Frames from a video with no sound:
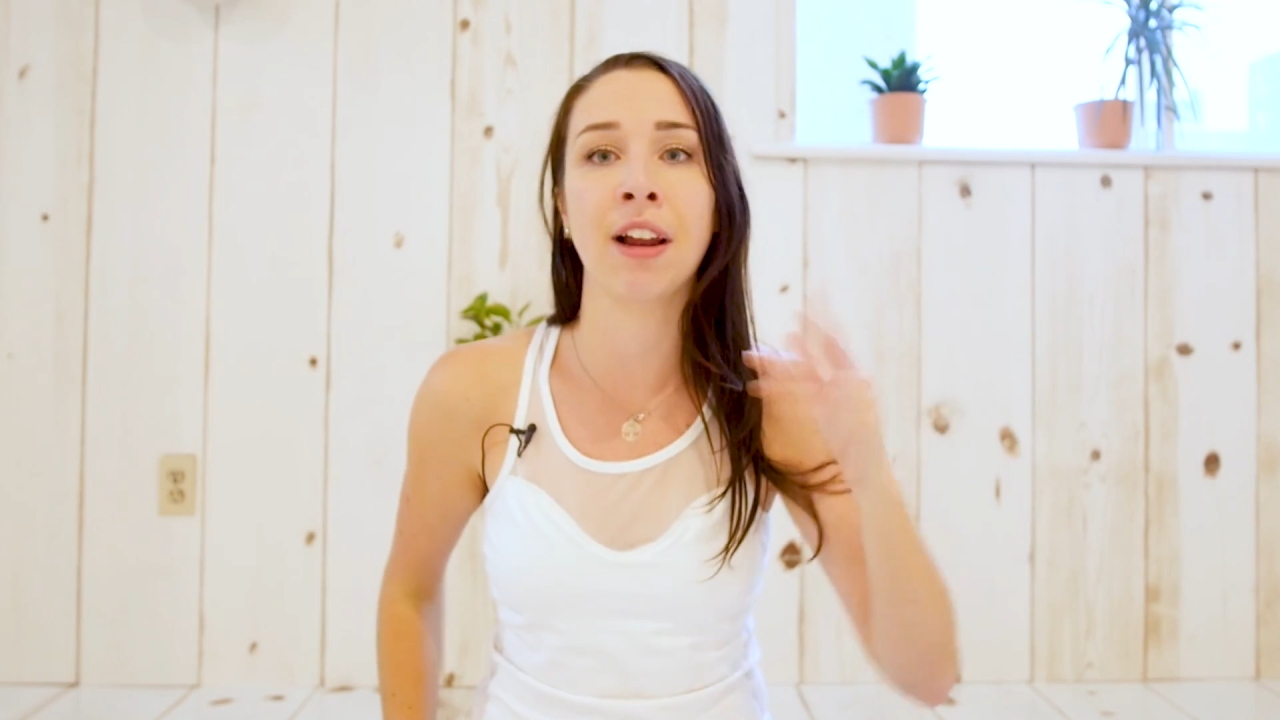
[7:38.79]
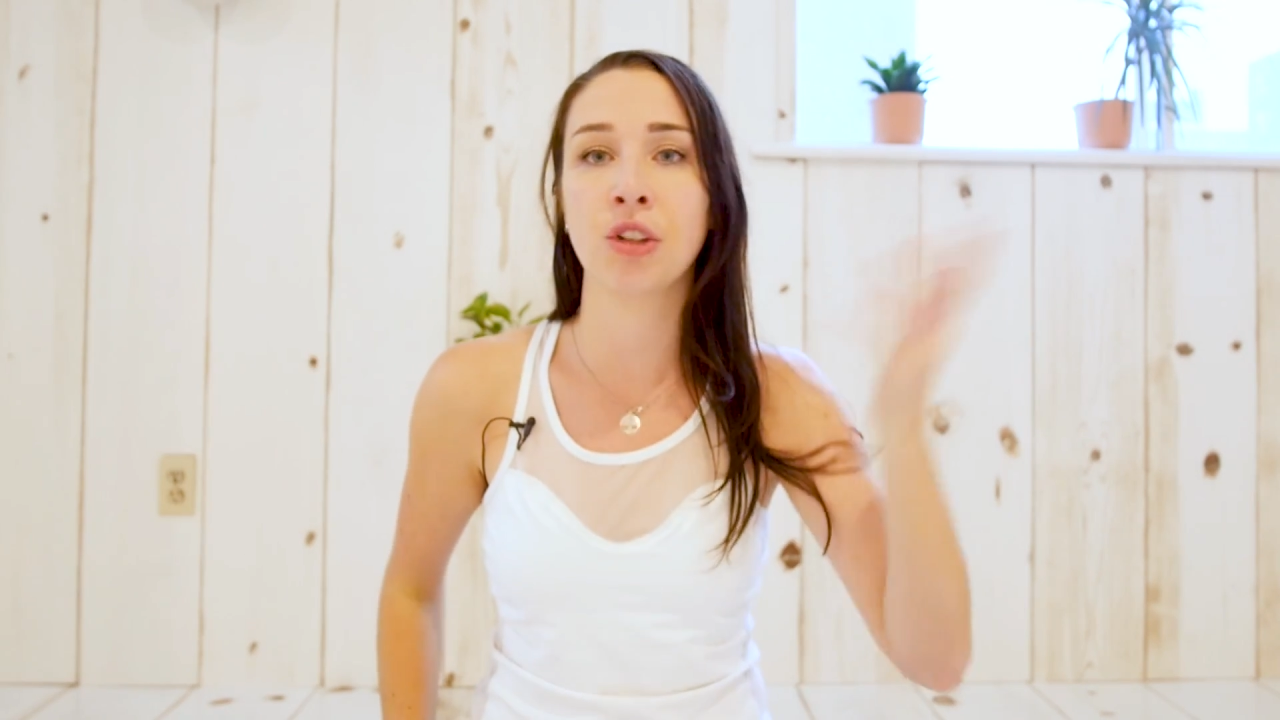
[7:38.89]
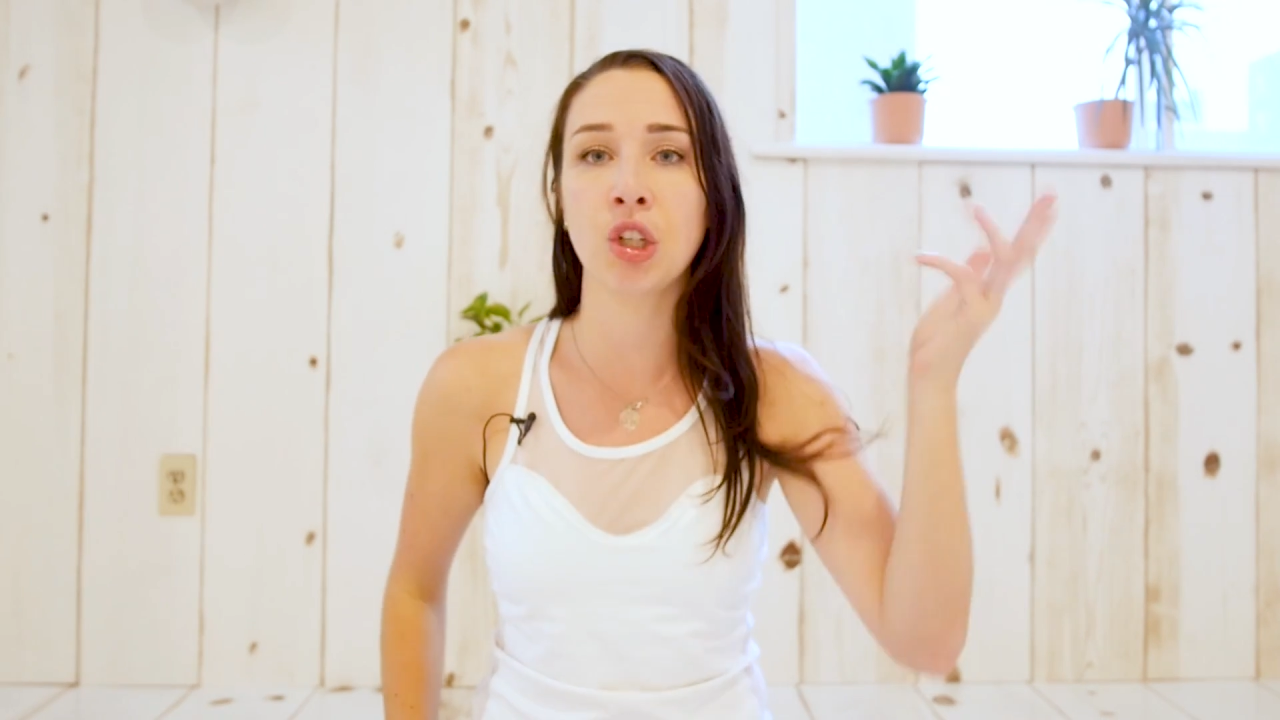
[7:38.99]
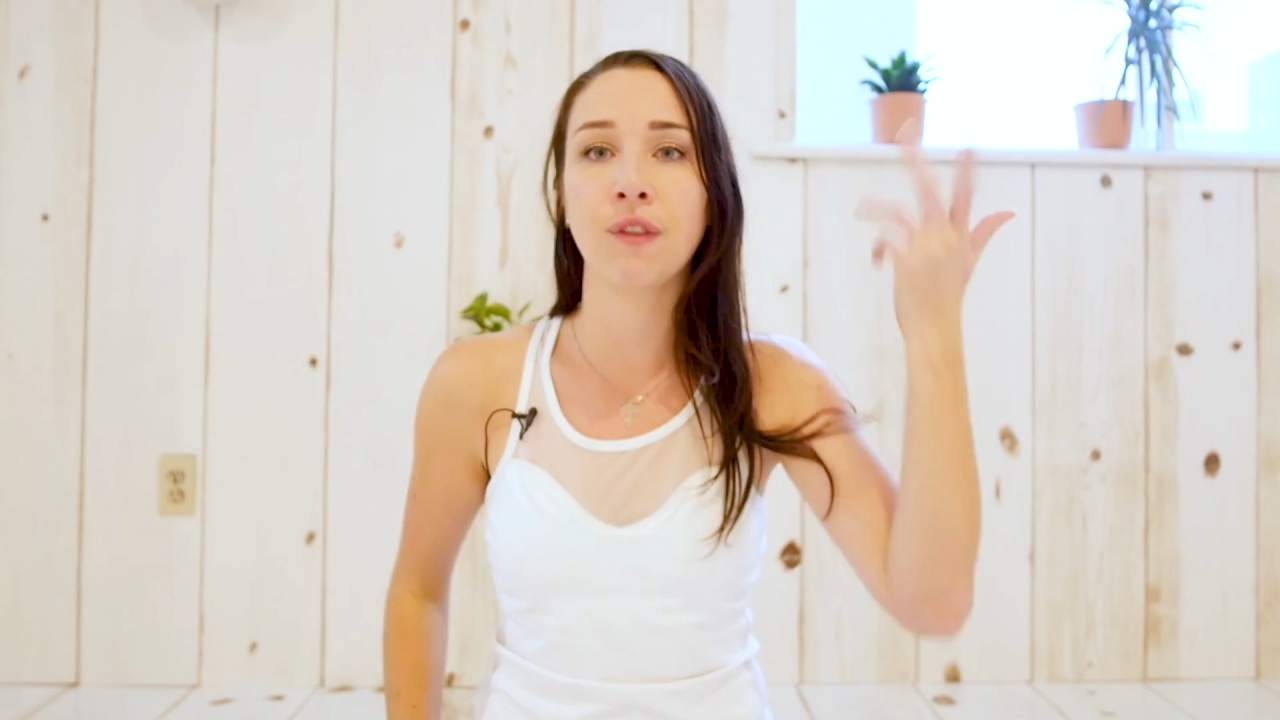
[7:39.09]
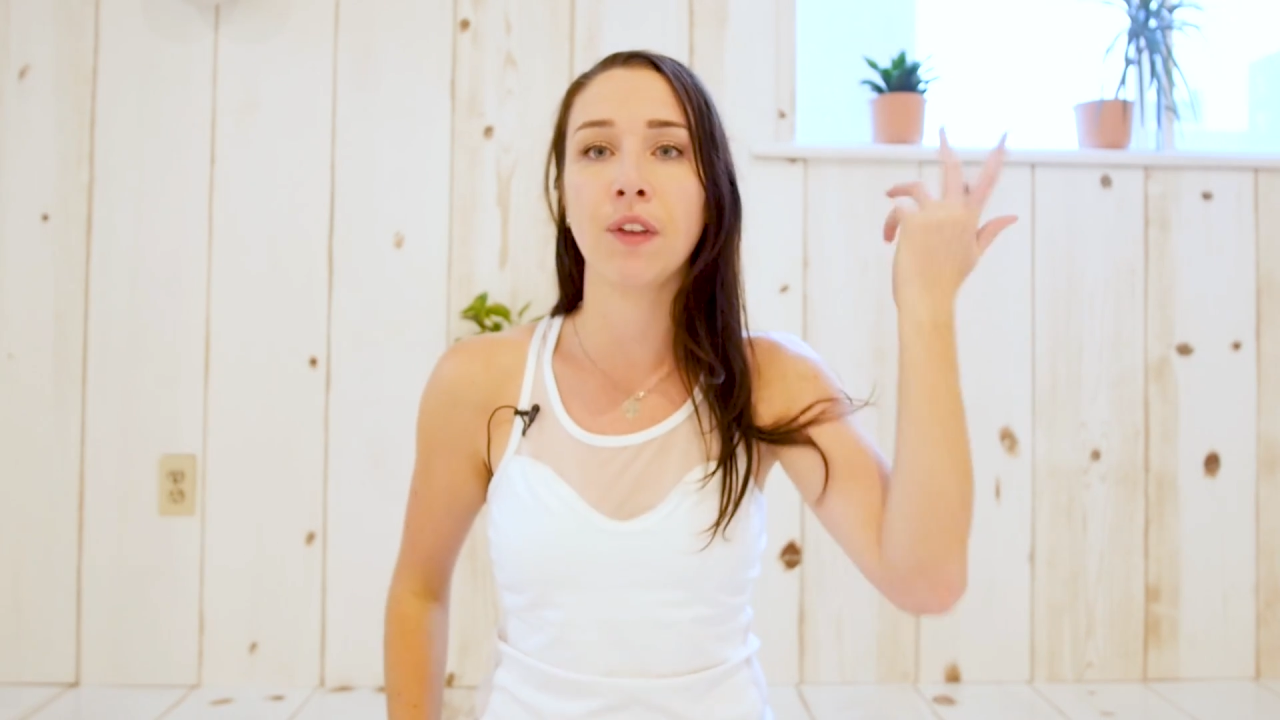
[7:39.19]
I'll
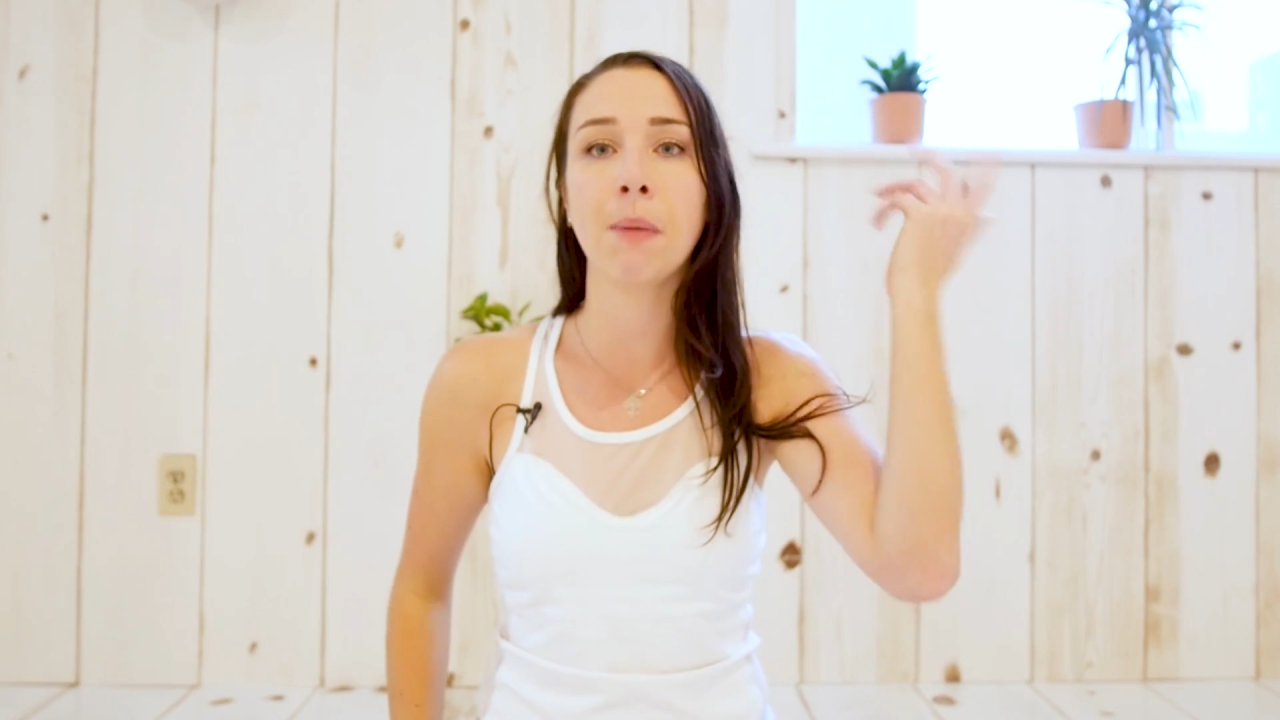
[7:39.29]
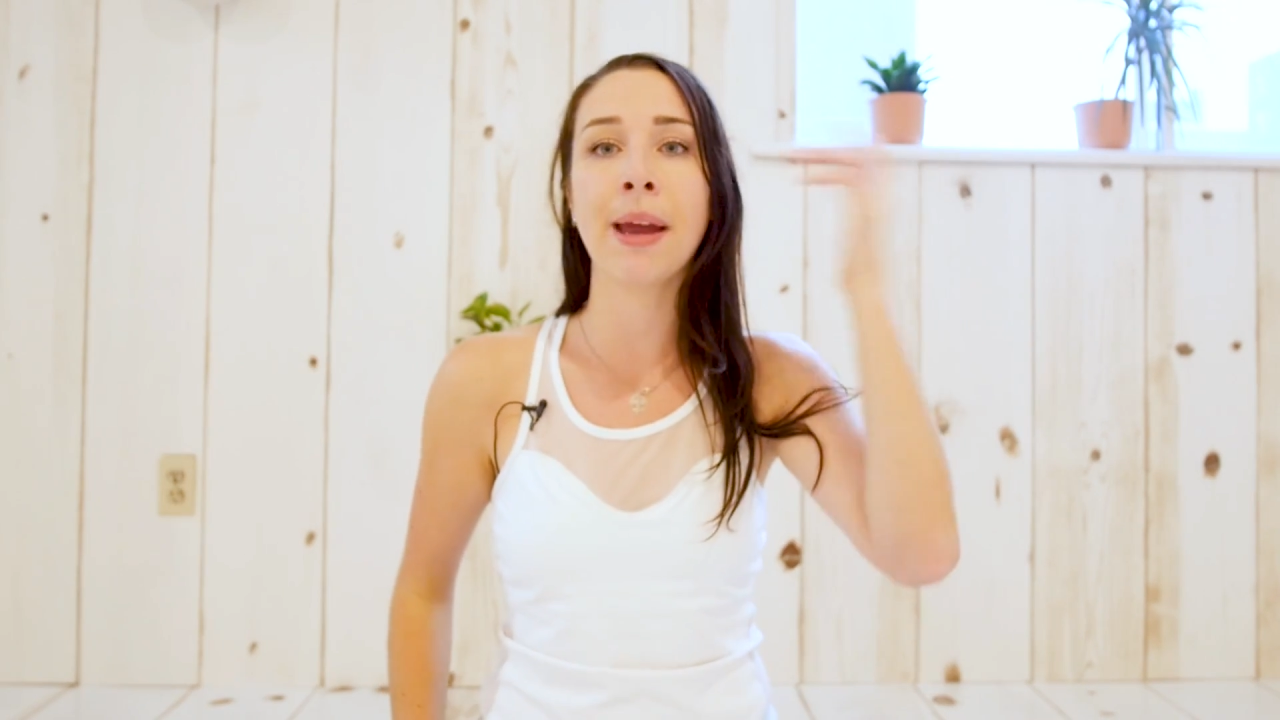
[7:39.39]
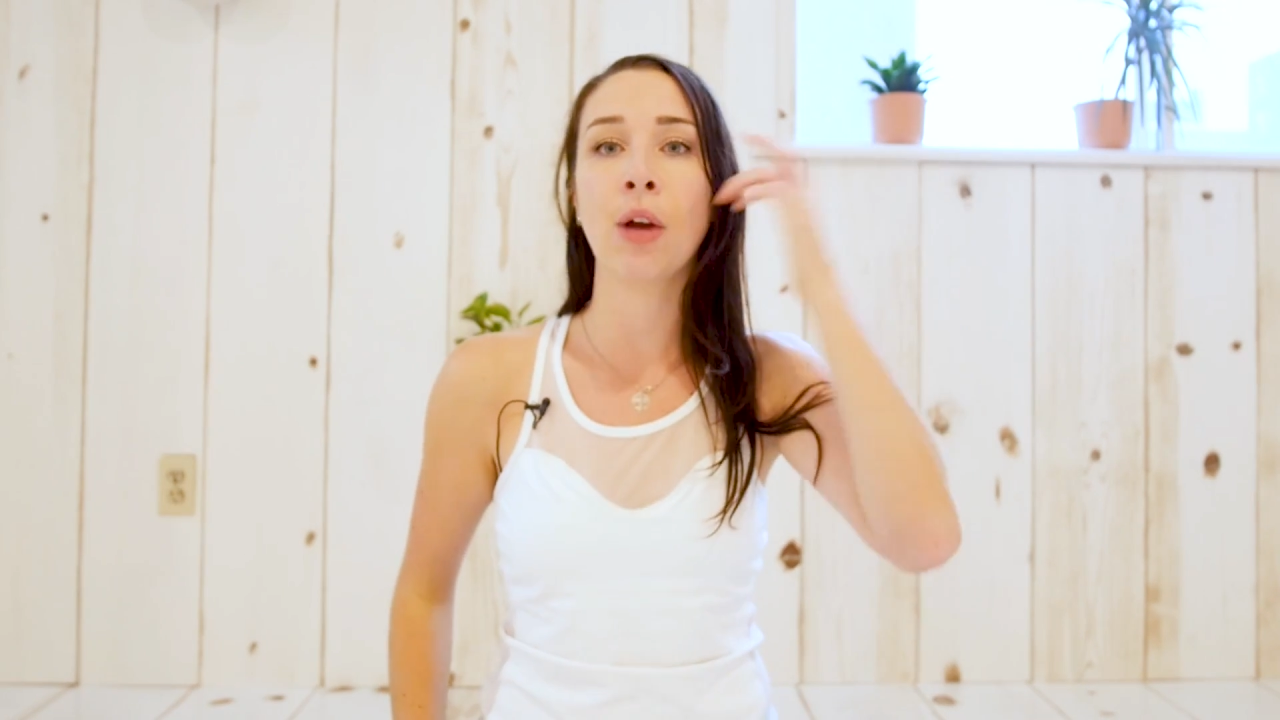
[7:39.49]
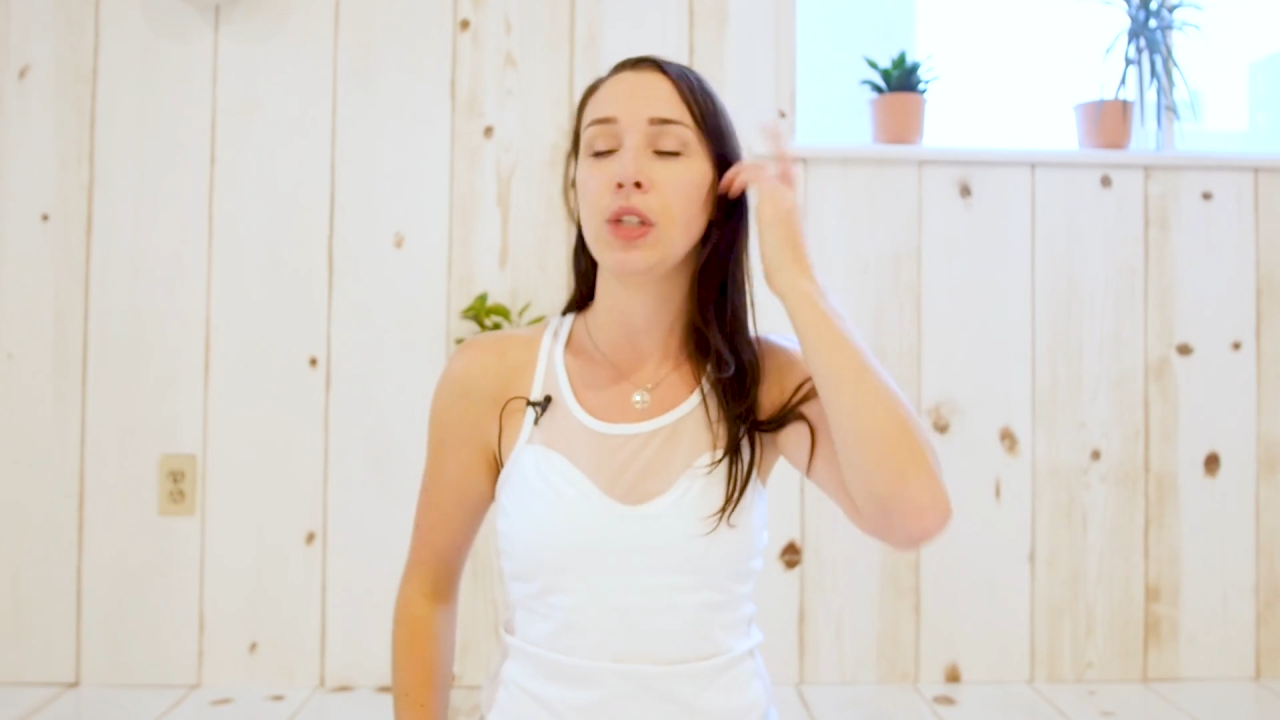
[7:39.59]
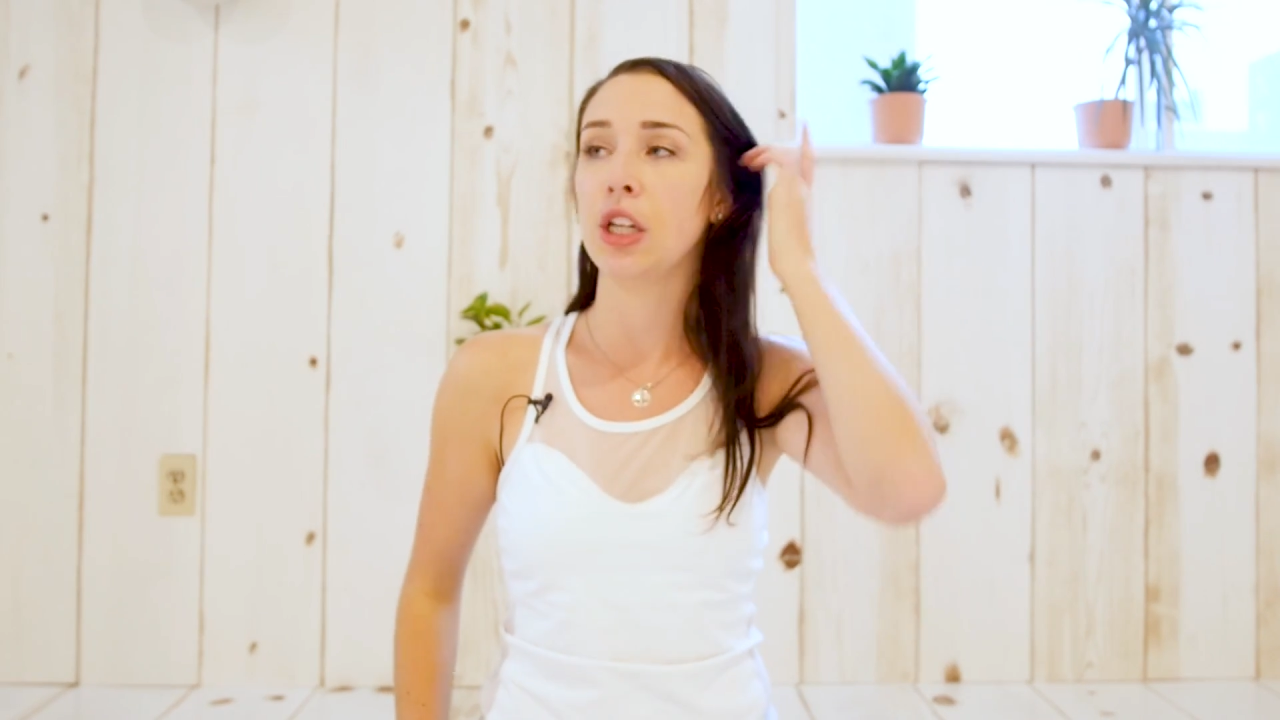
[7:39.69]
just film my own